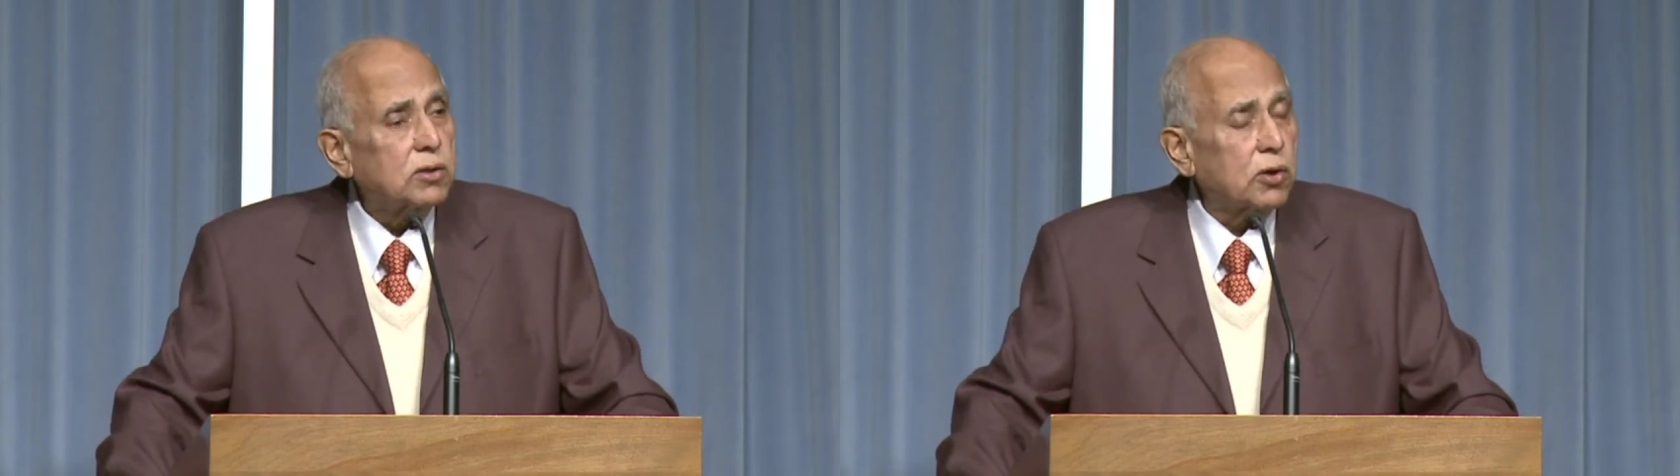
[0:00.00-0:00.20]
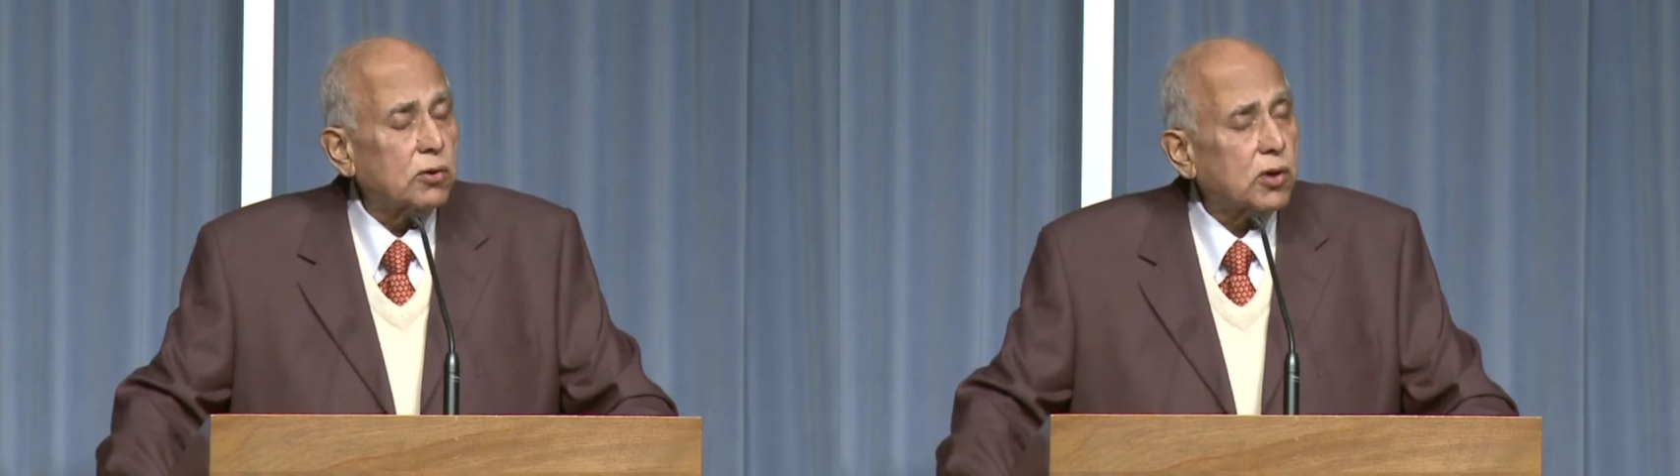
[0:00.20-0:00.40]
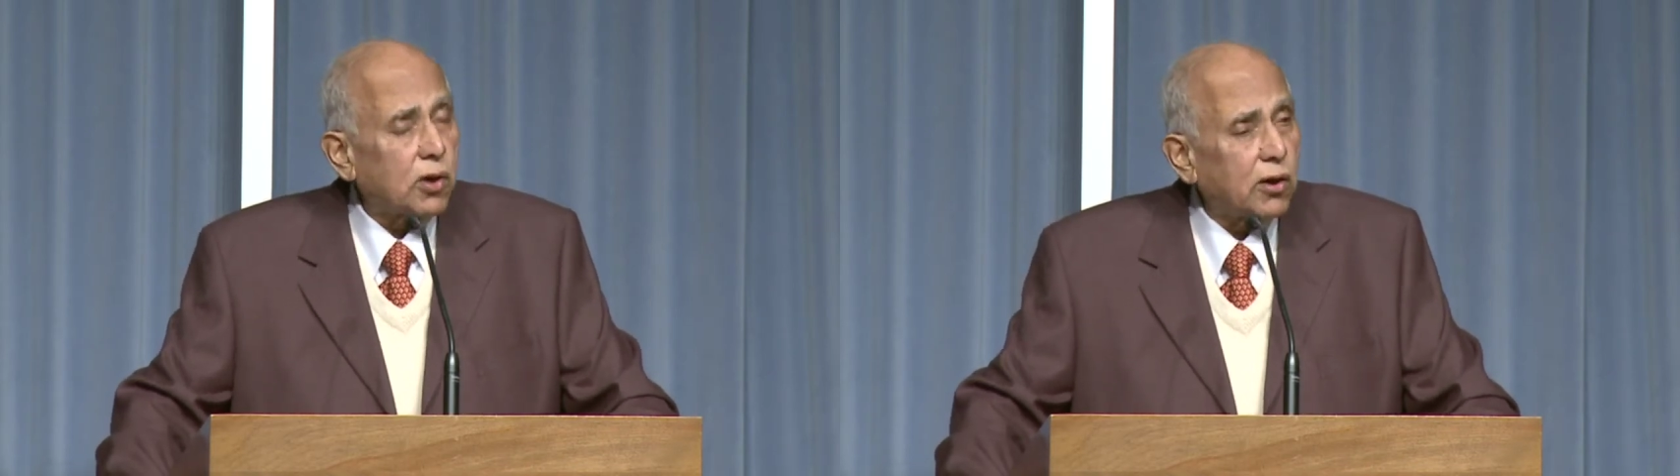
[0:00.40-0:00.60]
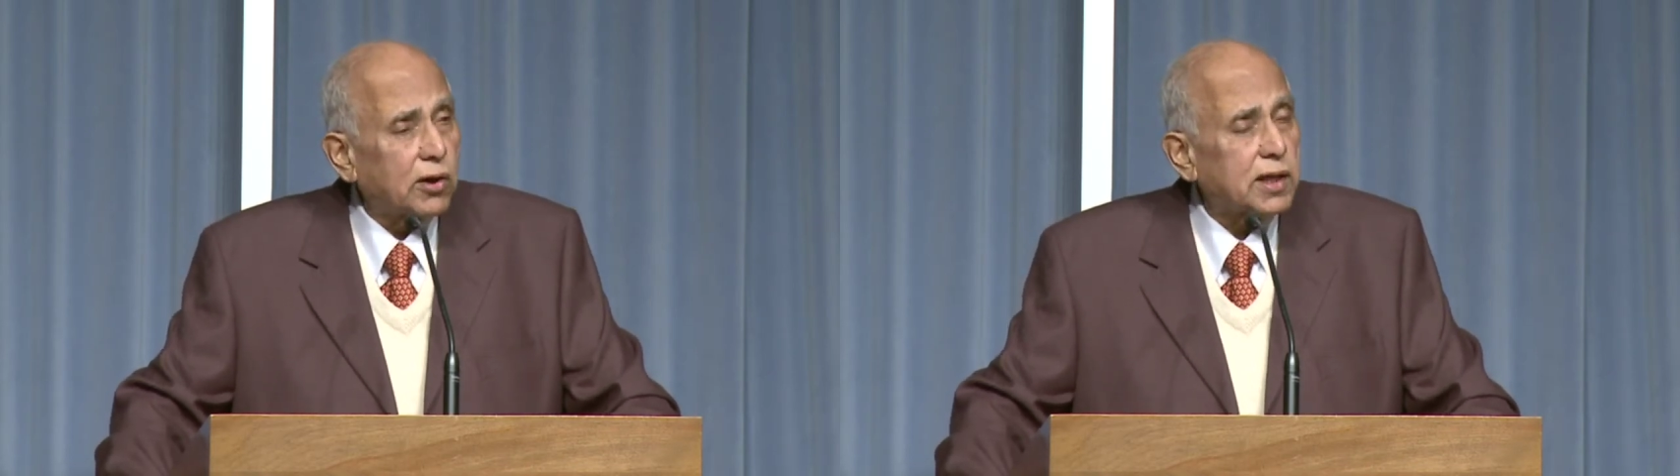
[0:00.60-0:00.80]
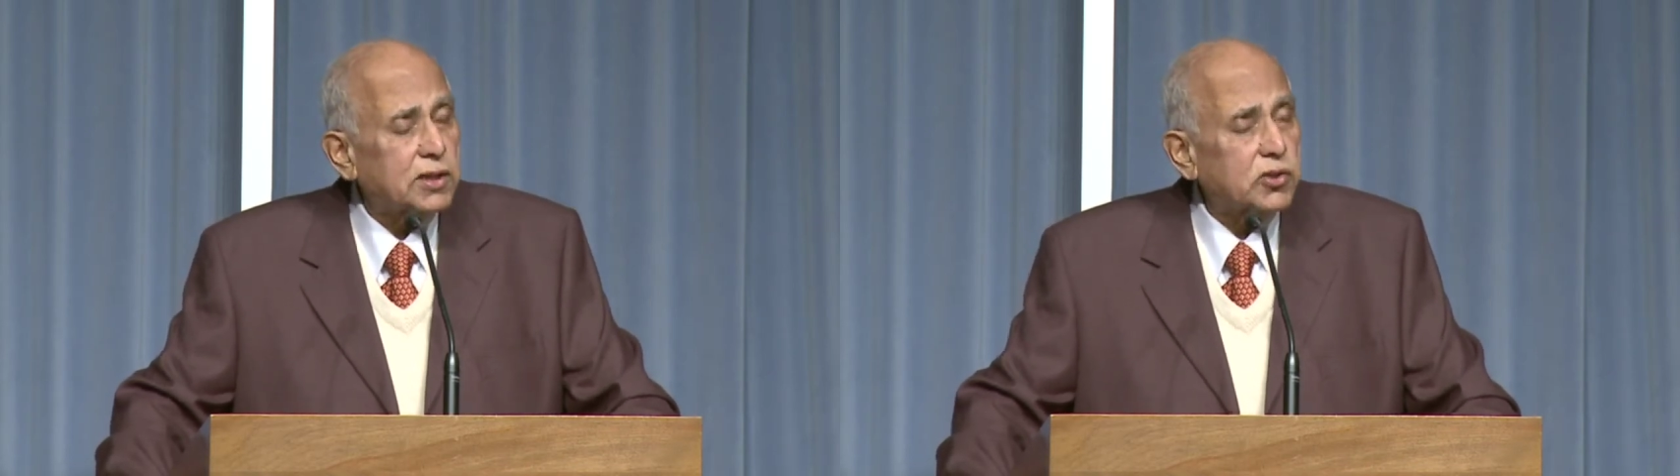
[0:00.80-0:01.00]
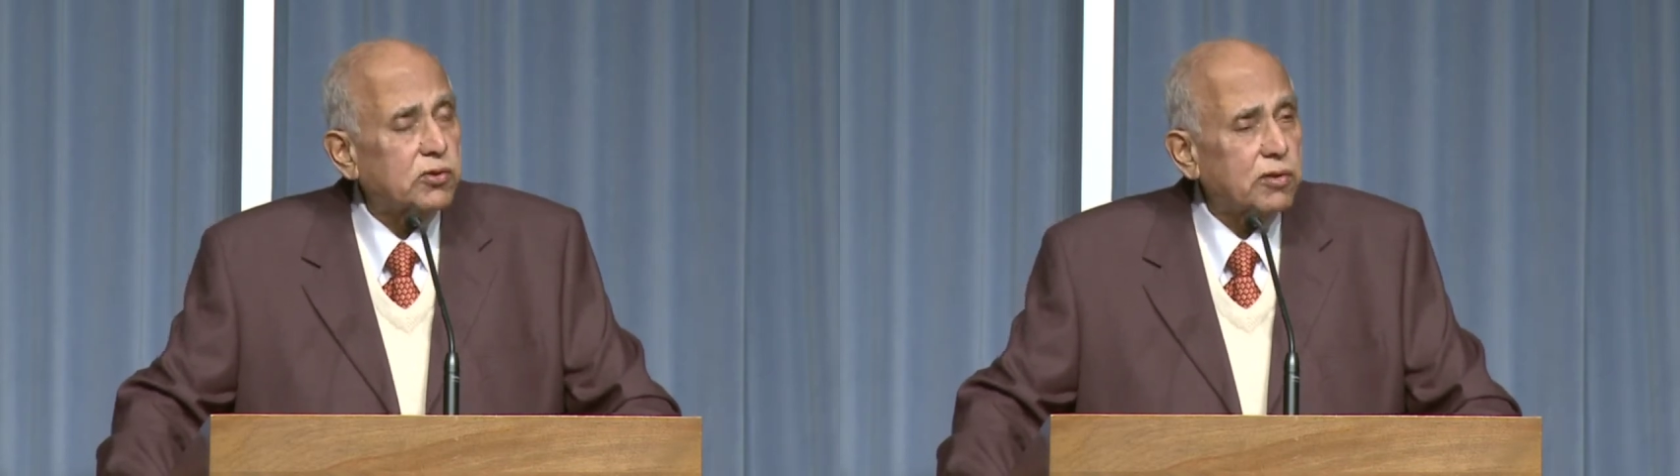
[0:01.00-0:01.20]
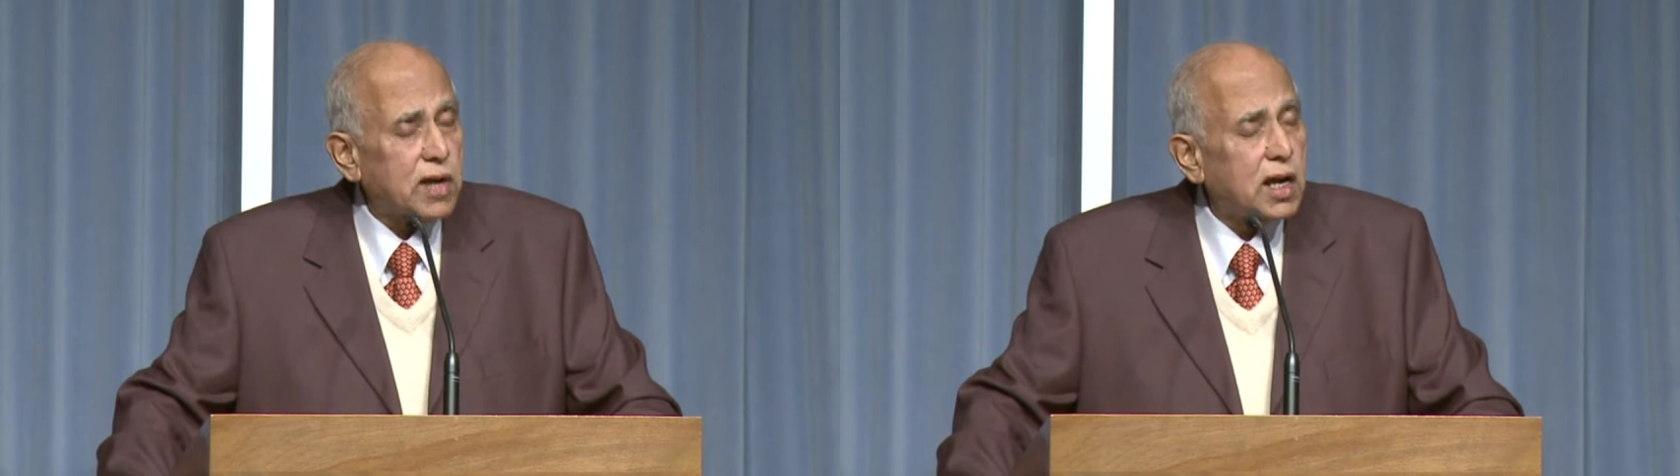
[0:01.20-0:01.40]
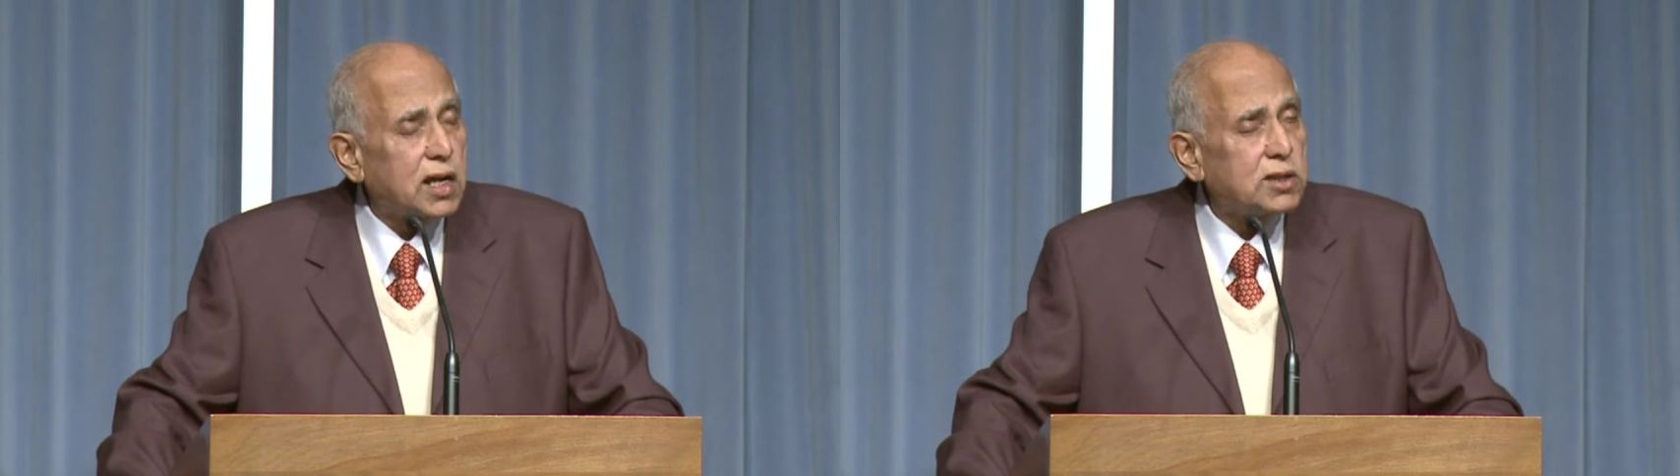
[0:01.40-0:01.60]
to call a
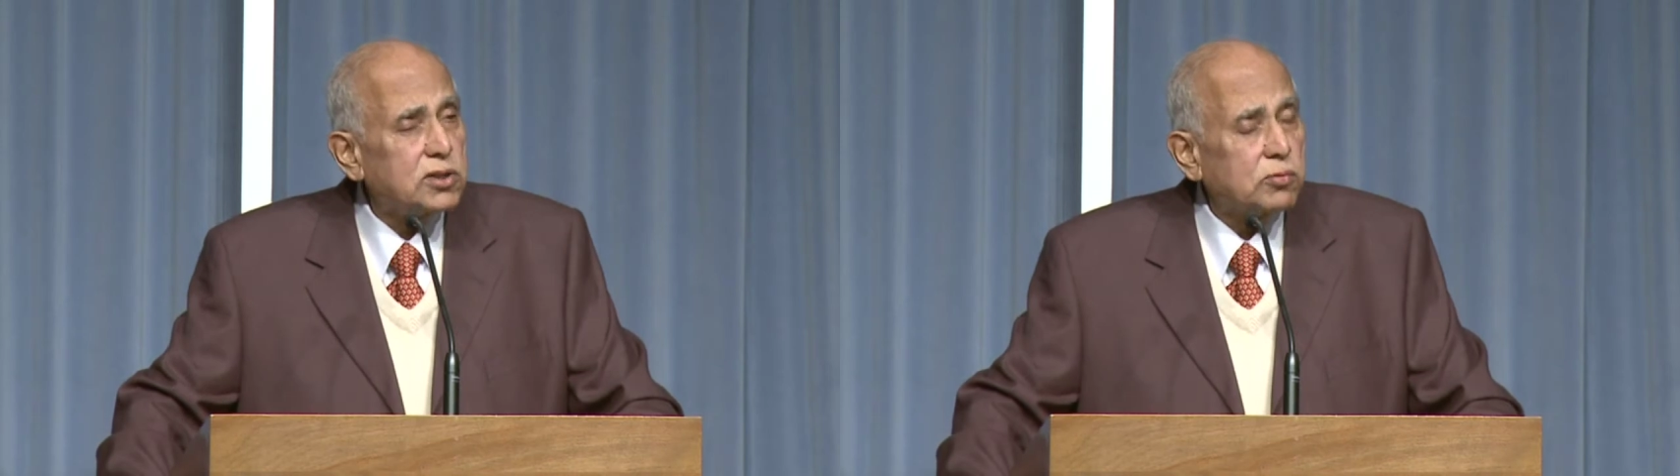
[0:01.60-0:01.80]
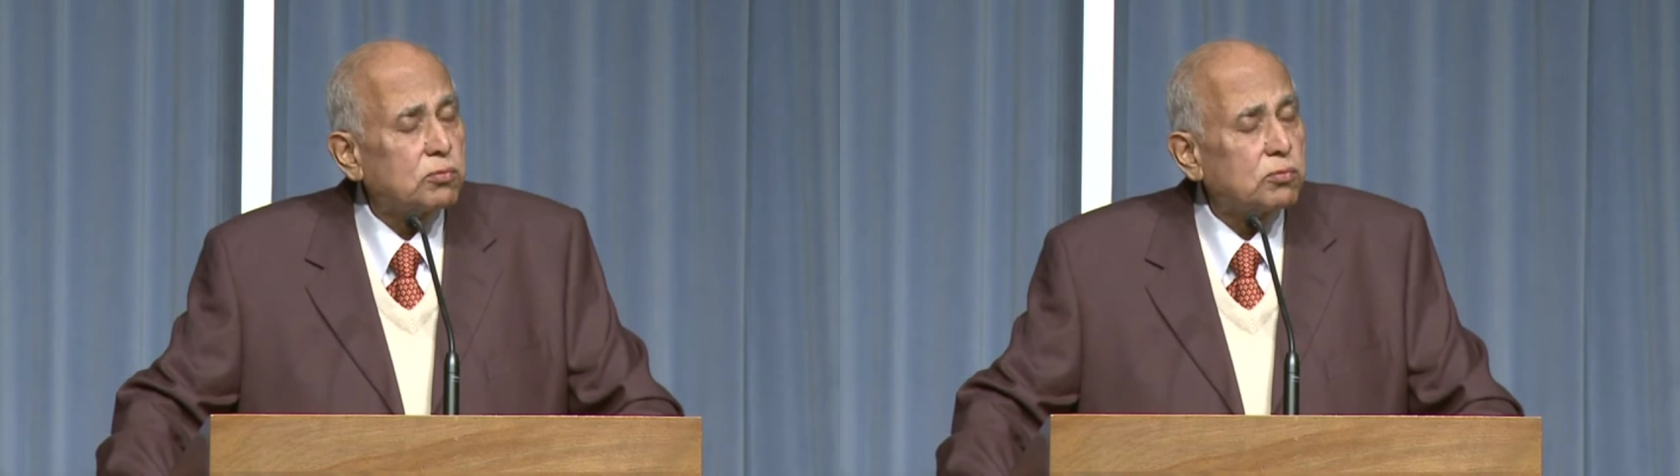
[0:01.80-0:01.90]
strange